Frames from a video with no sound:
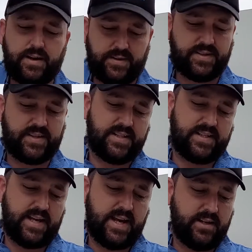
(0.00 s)
The
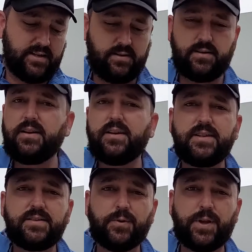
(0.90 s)
CT8
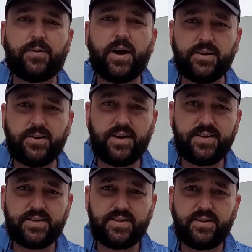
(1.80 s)
is fully
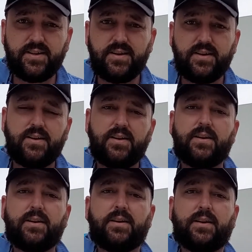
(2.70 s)
ruggedized.
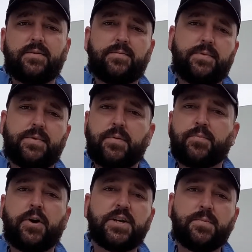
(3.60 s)
The
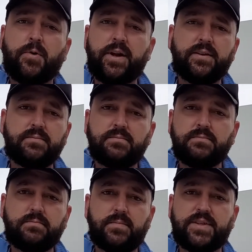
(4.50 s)
price point
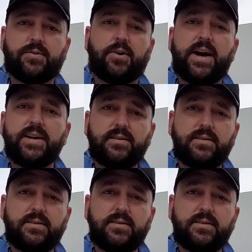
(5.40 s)
is great.